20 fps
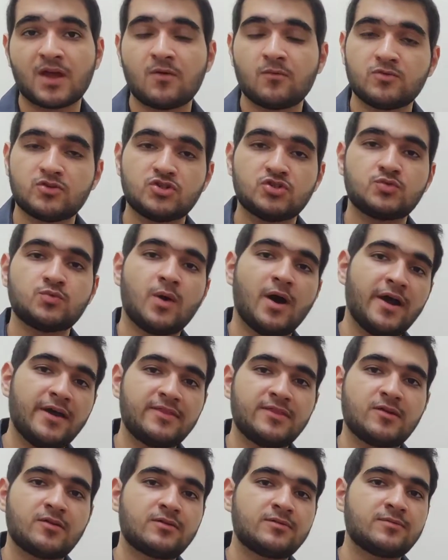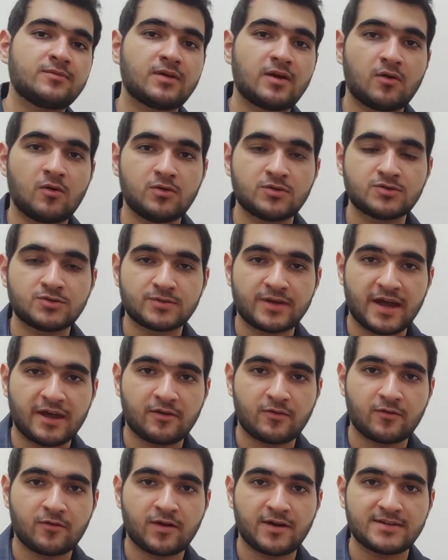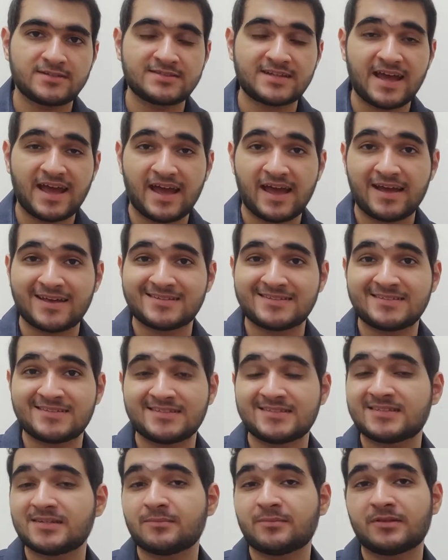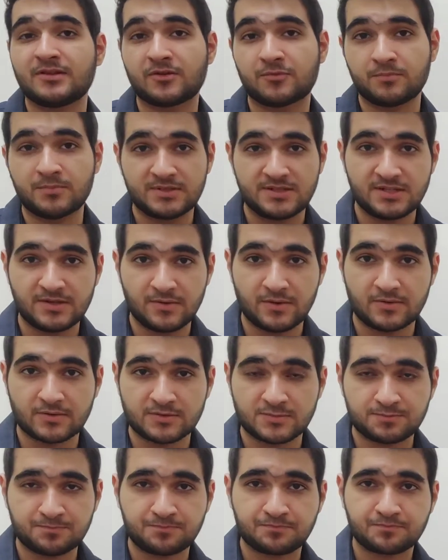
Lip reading: which is why they're also categorized as dissimilar materials.